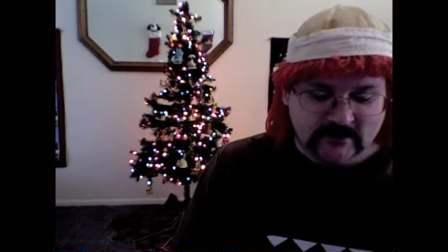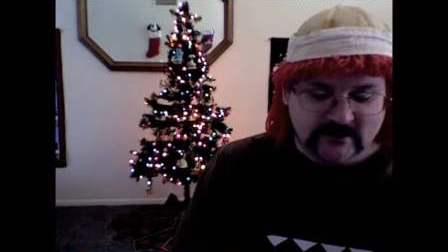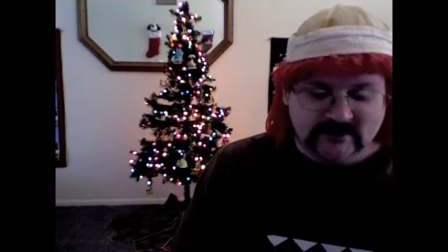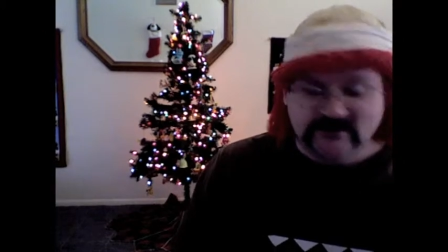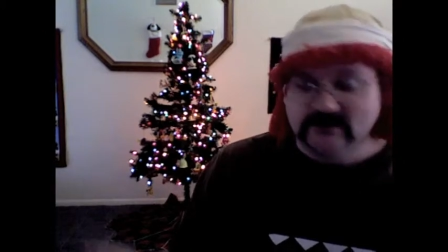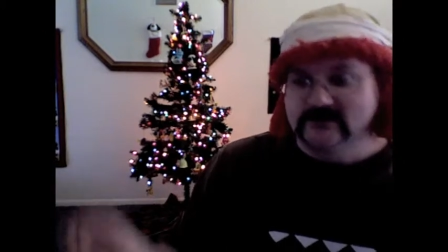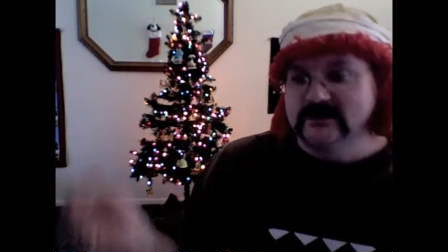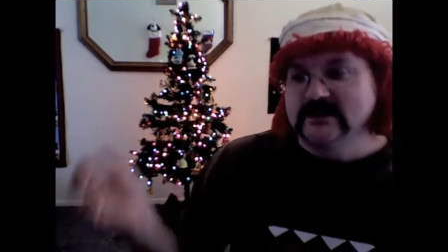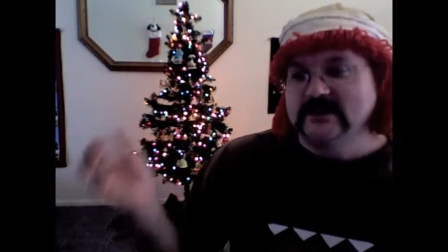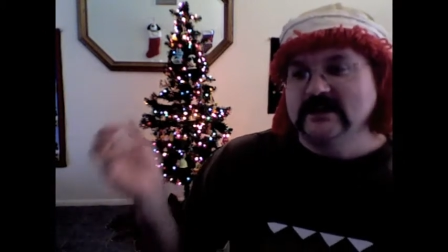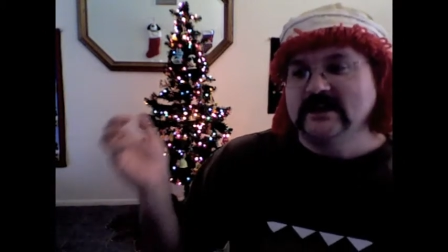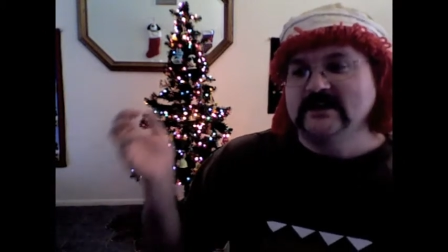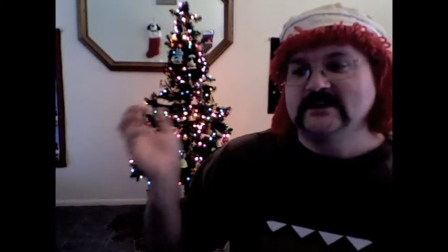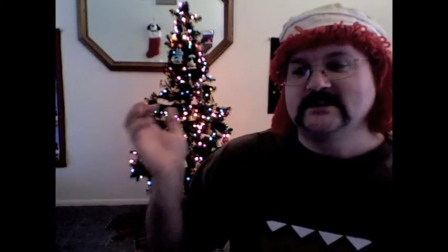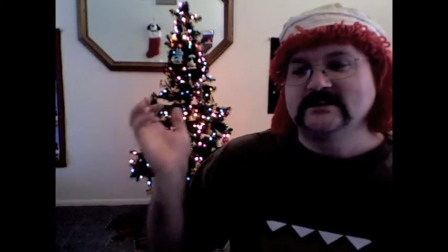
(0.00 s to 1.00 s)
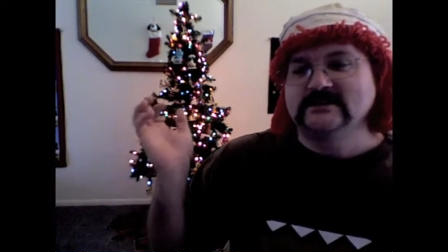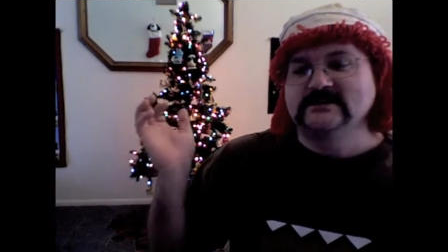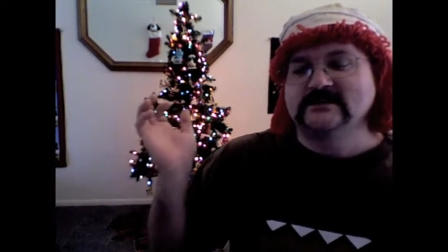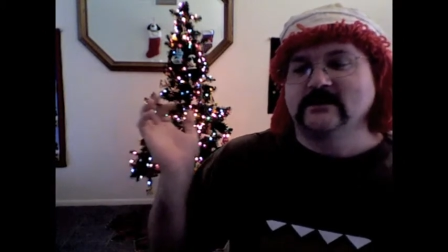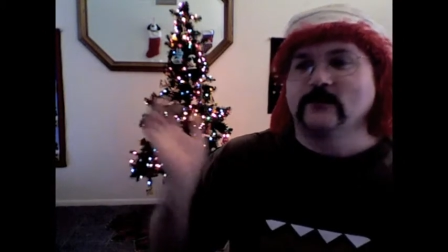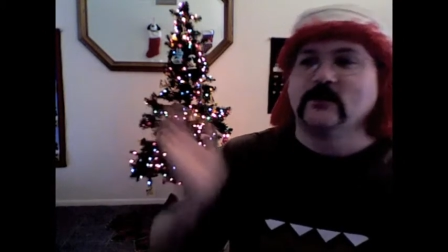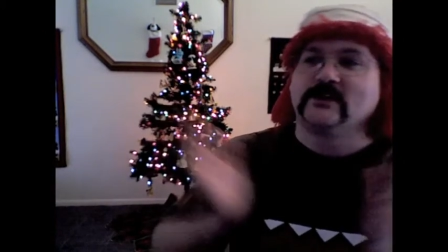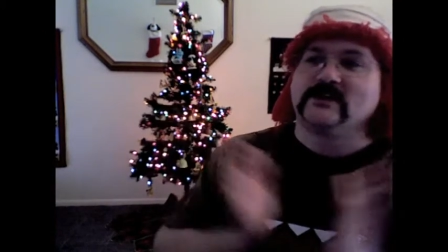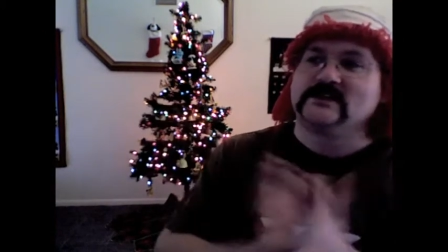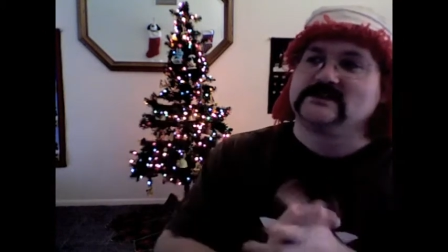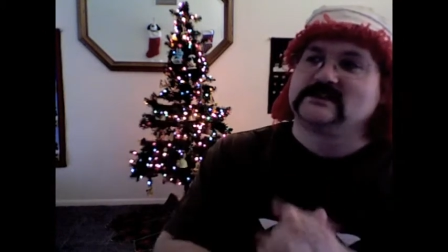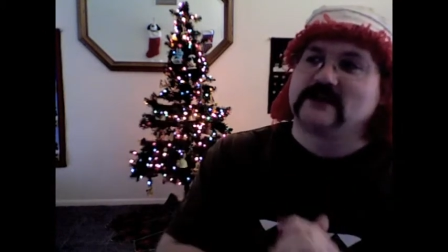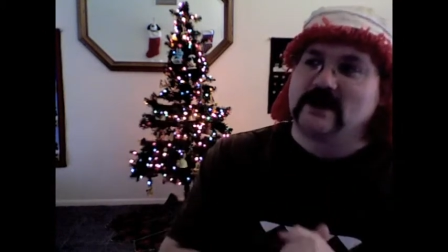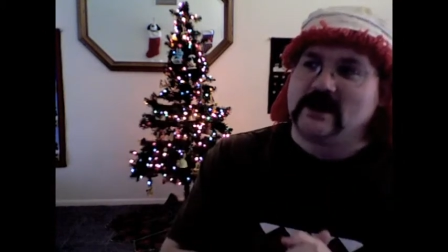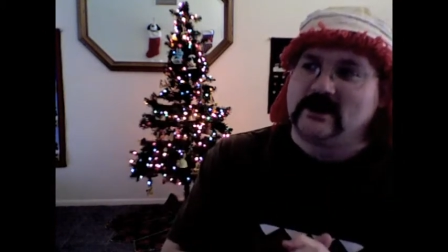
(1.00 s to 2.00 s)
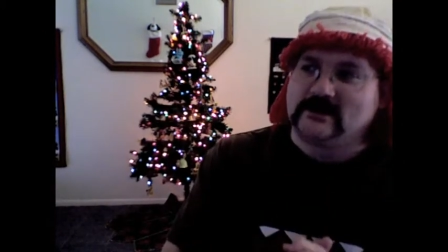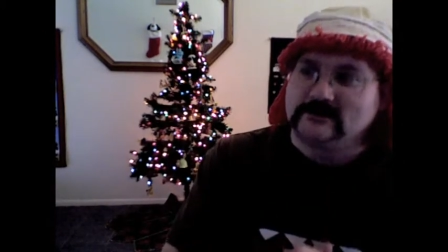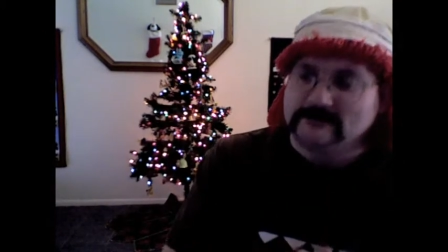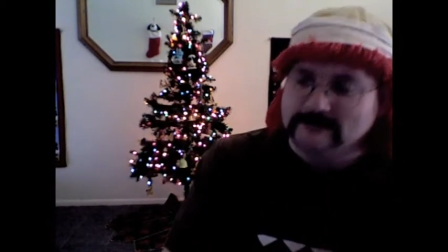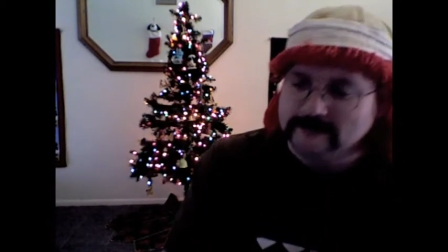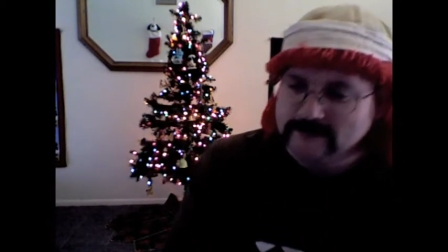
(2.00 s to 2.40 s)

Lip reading: Joni is with this gal.